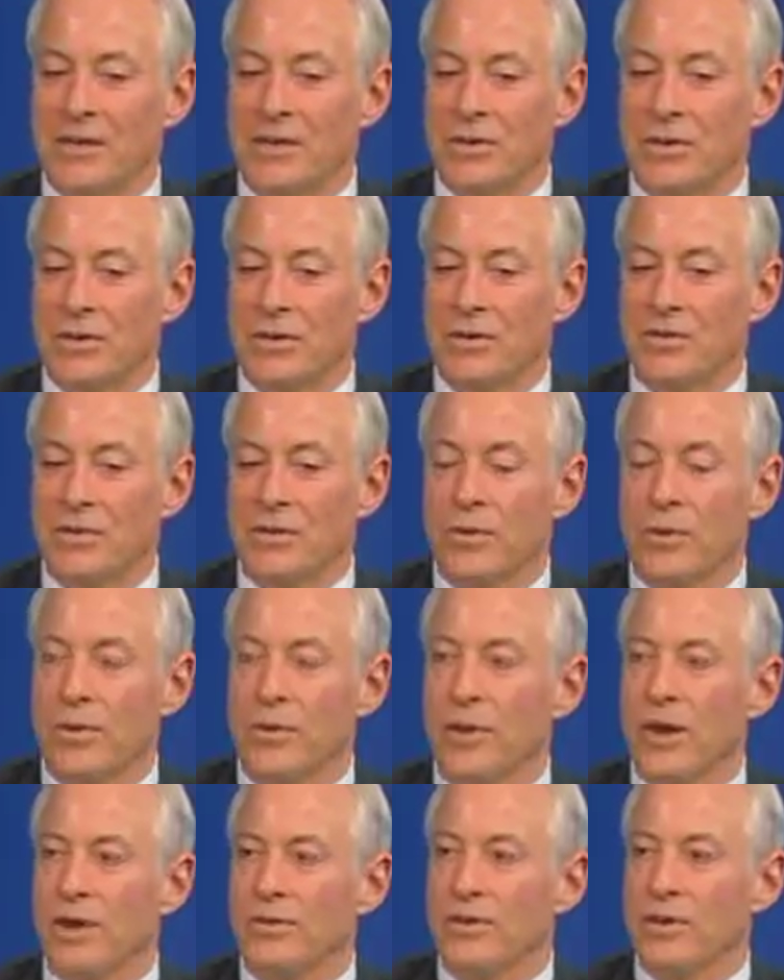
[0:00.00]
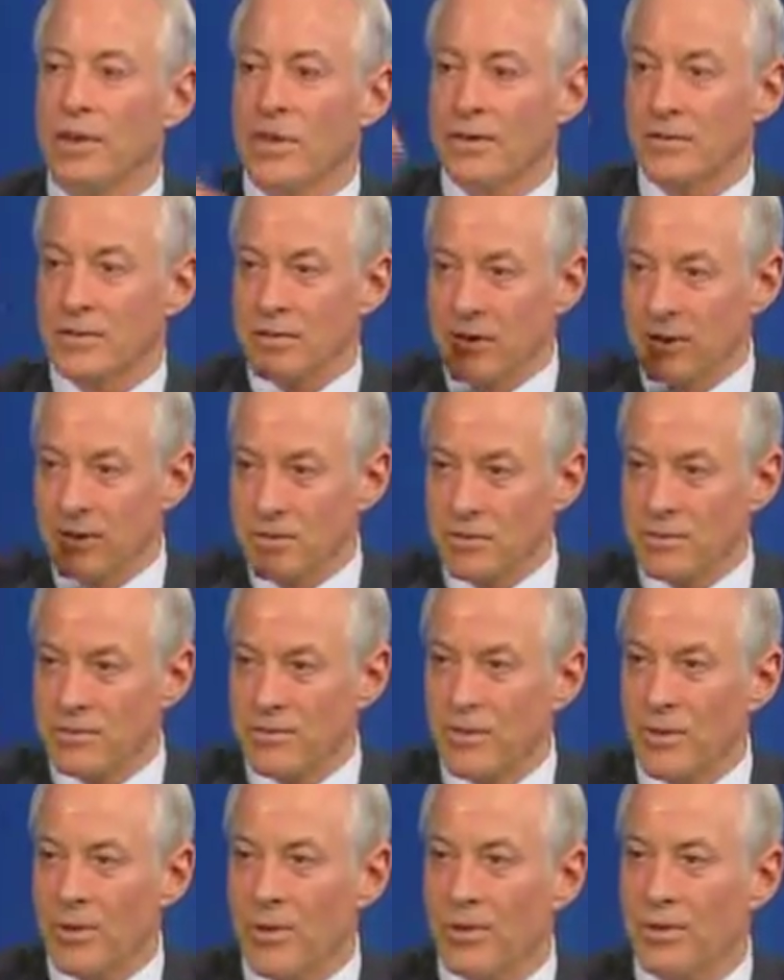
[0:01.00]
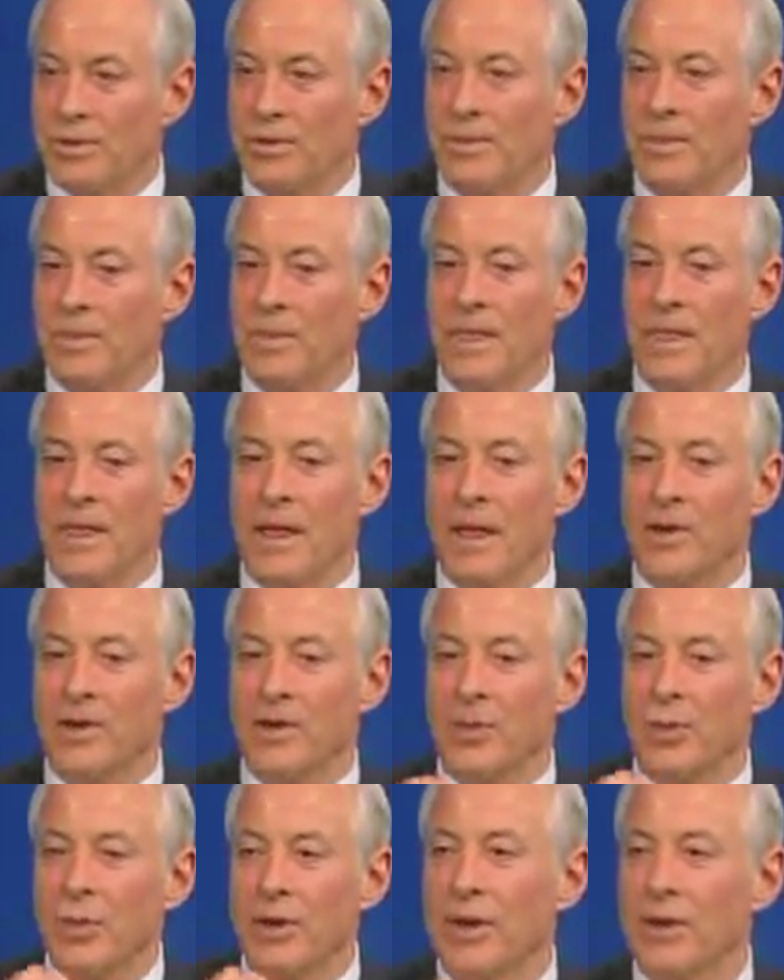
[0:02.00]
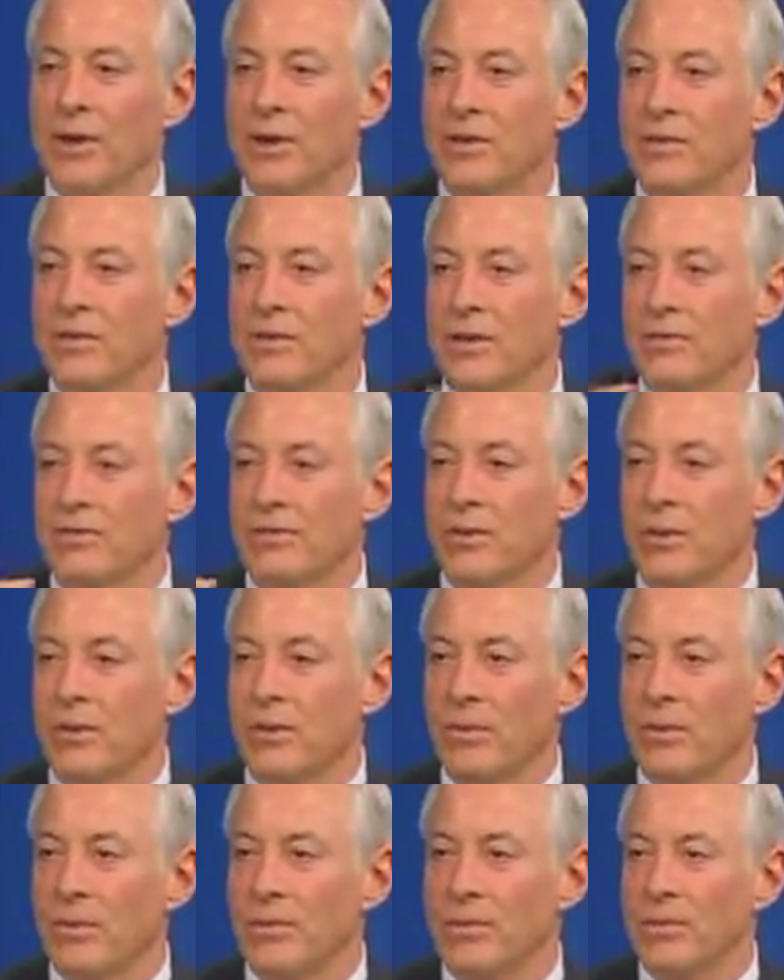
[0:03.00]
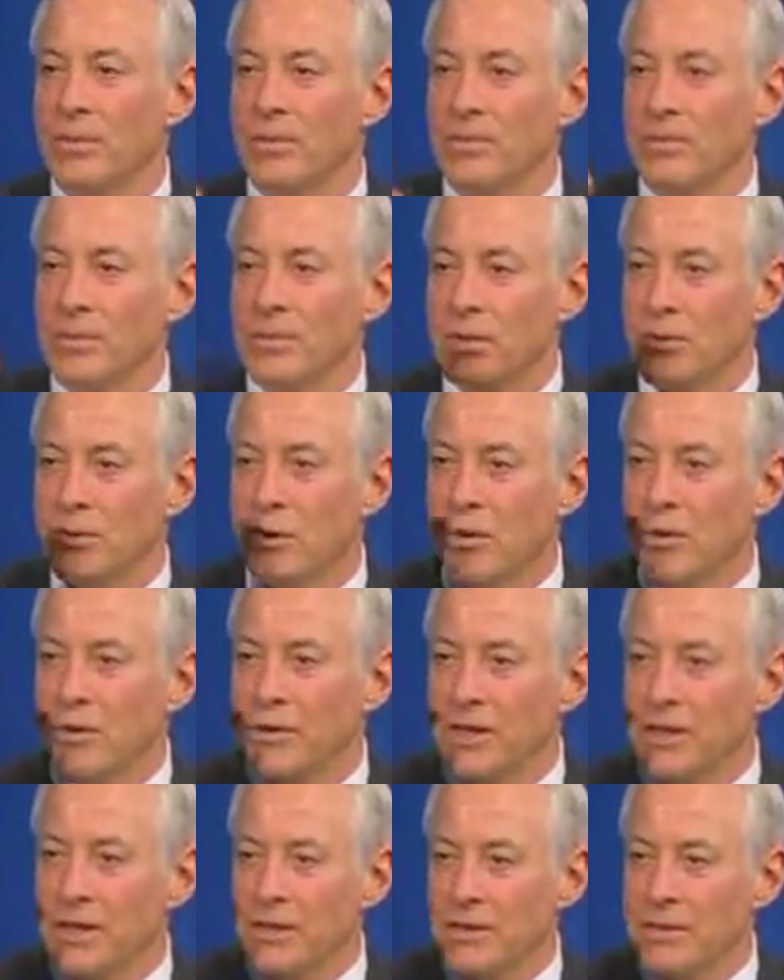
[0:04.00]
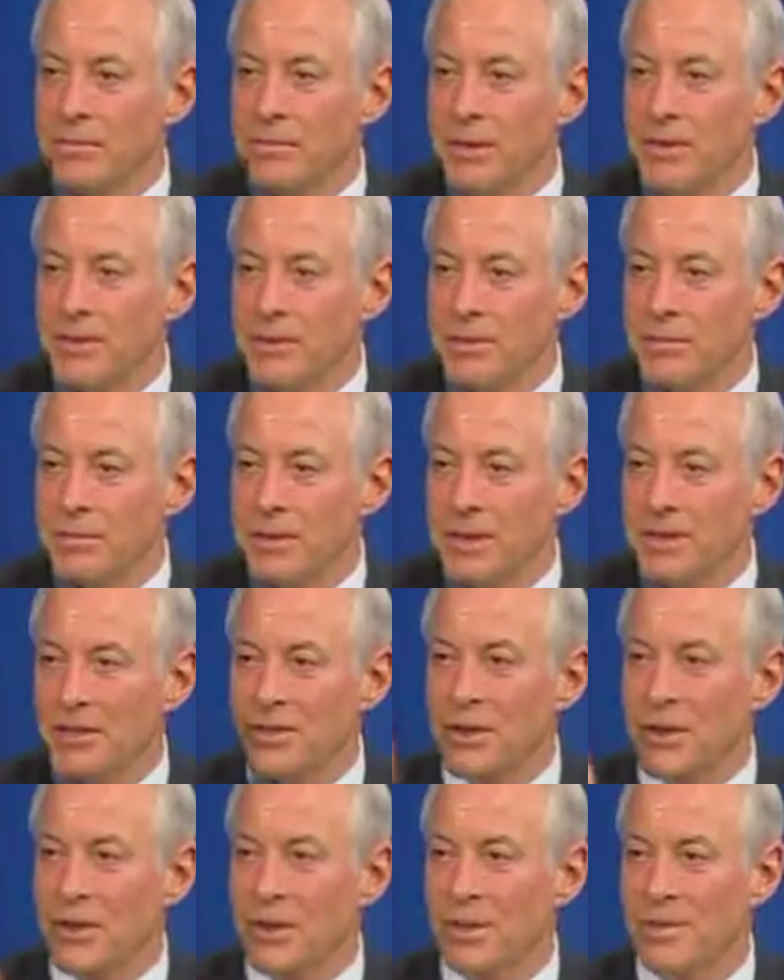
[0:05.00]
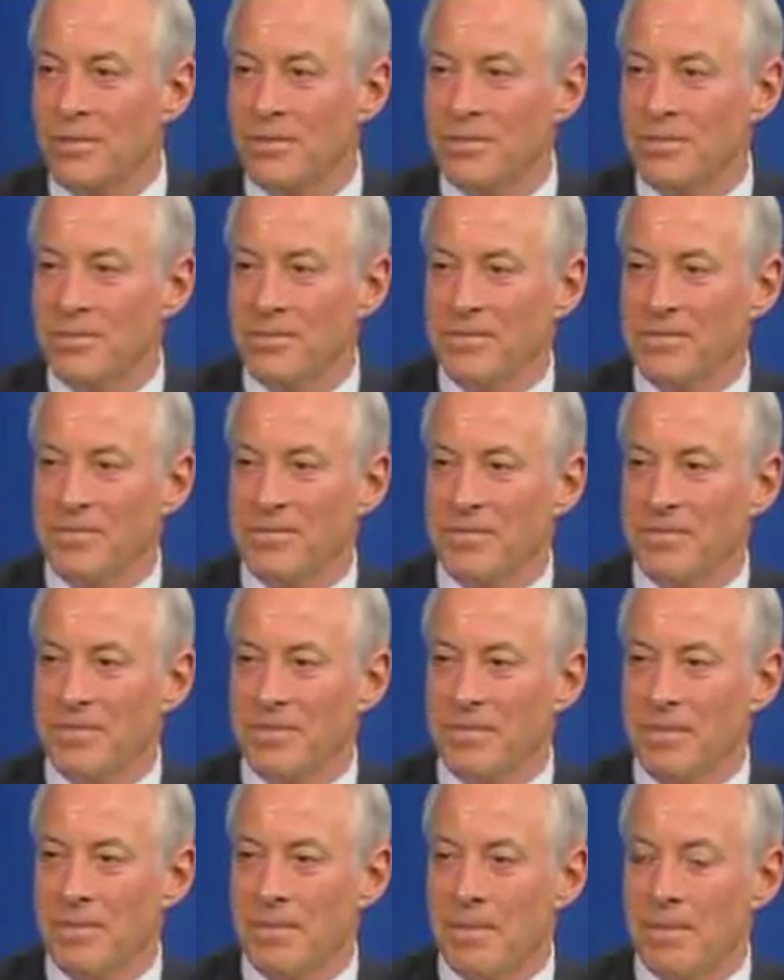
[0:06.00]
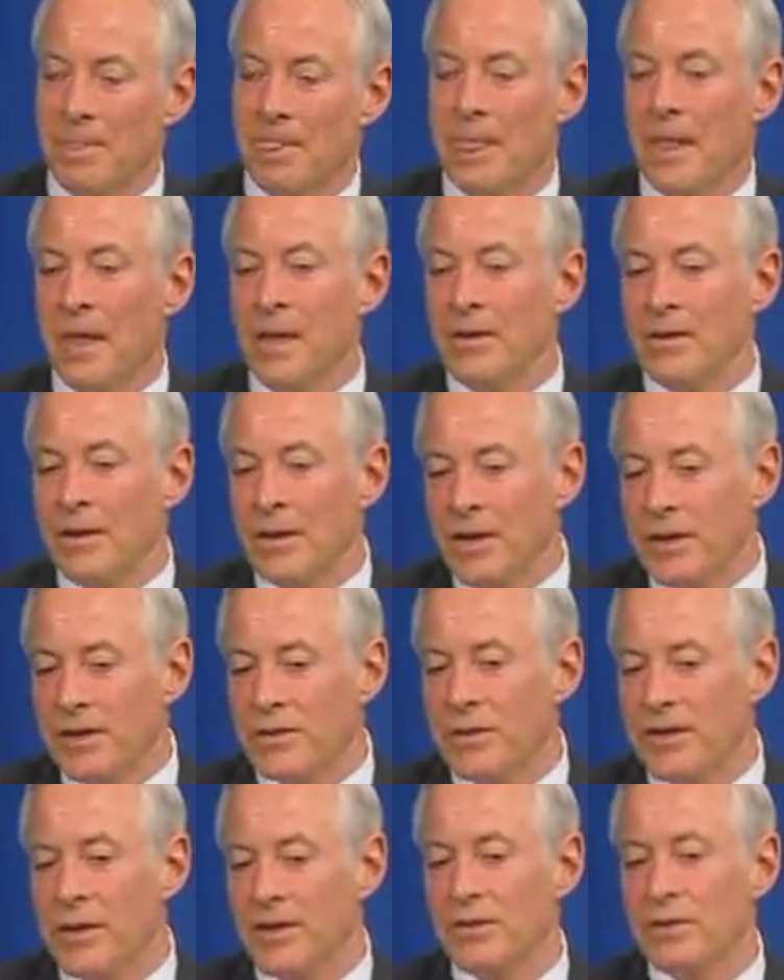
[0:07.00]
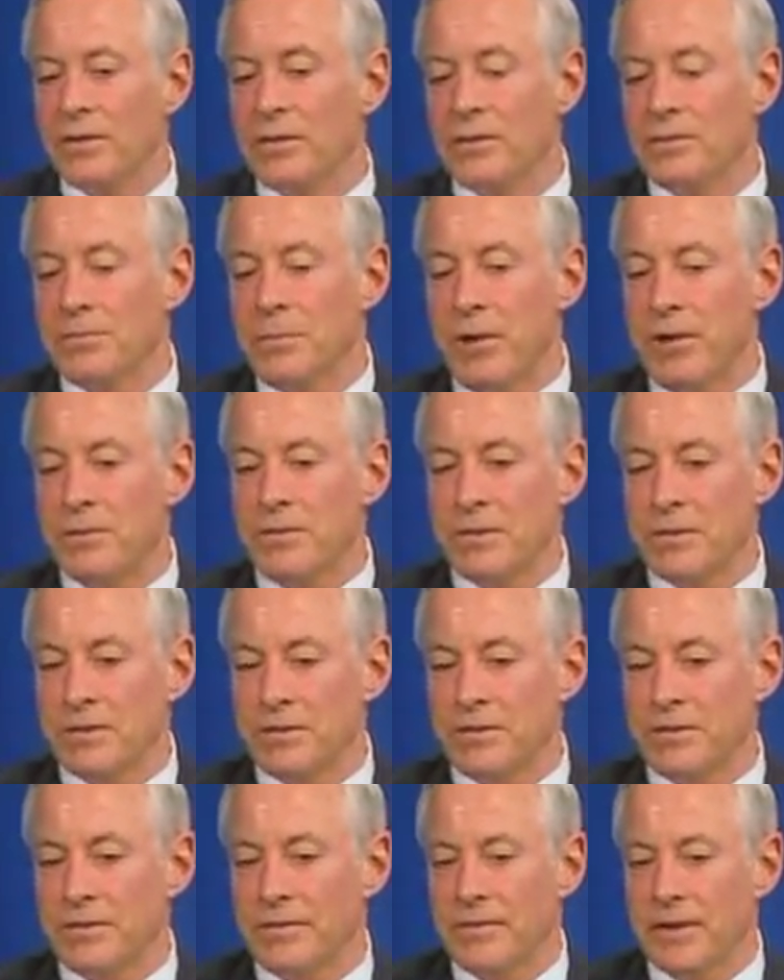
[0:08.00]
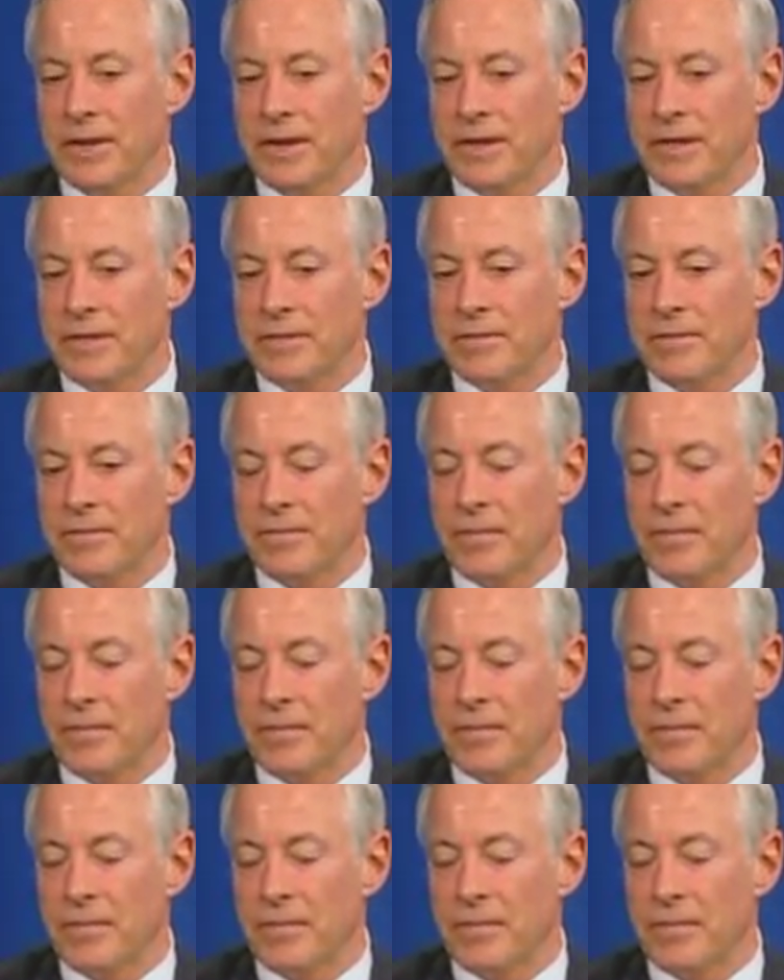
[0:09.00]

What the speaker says: So therefore, you have to have a series of goals, and you're working on several goals, but you're always clear about your biggest goal. Now here's another small piece of advice.